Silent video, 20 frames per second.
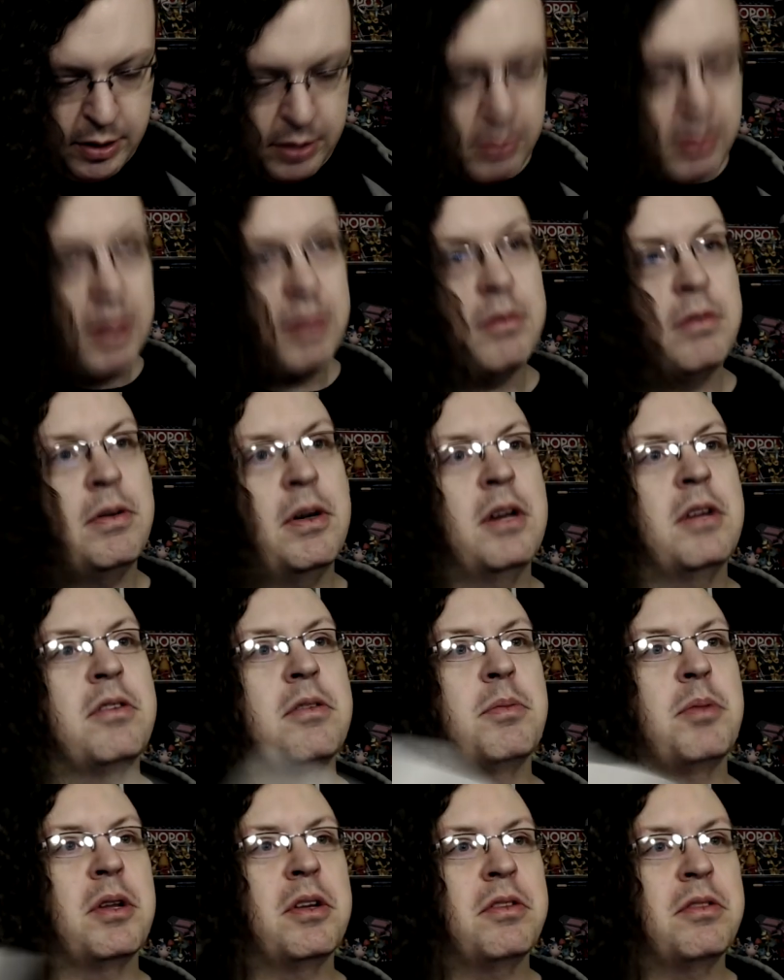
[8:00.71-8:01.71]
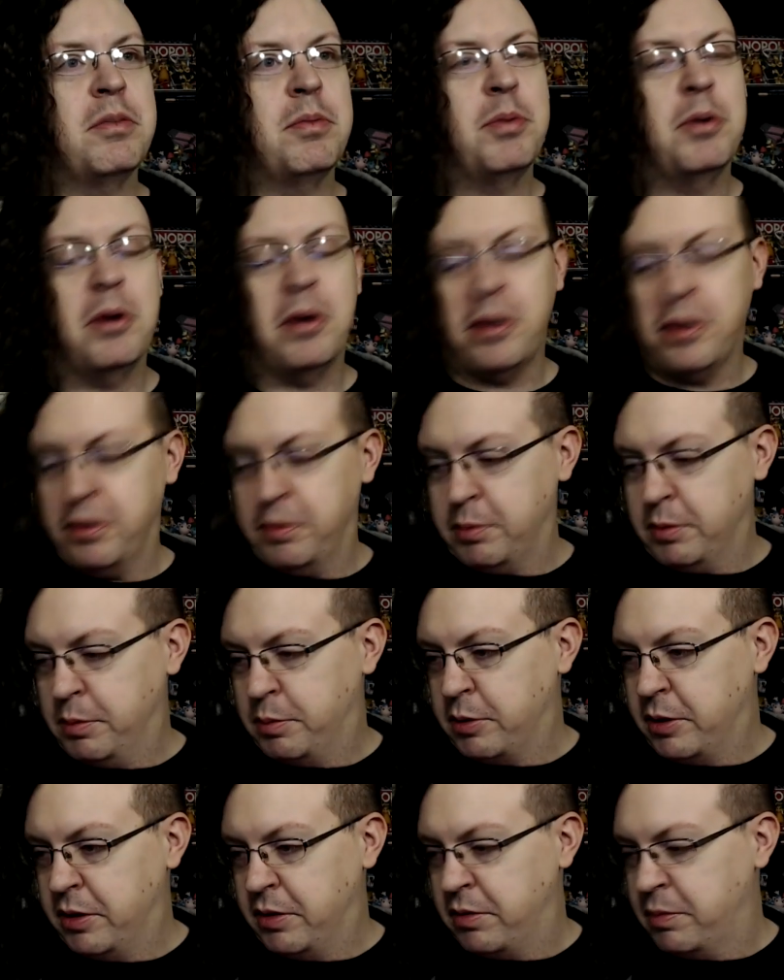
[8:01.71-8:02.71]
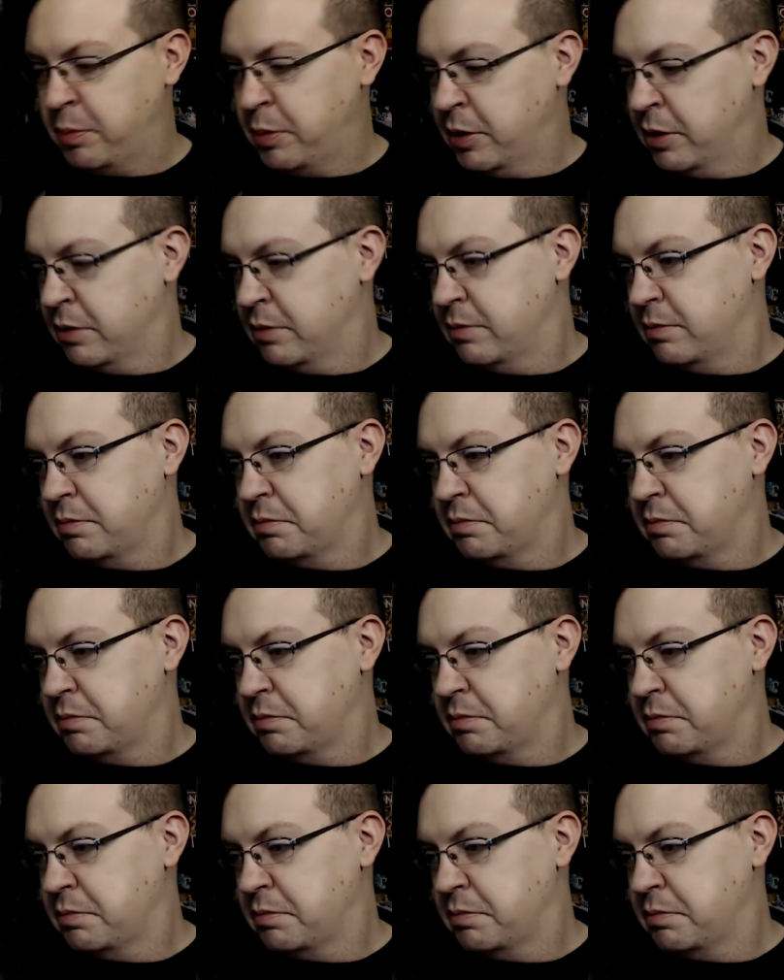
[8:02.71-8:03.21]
I will have to find some place to put all these blueprints, but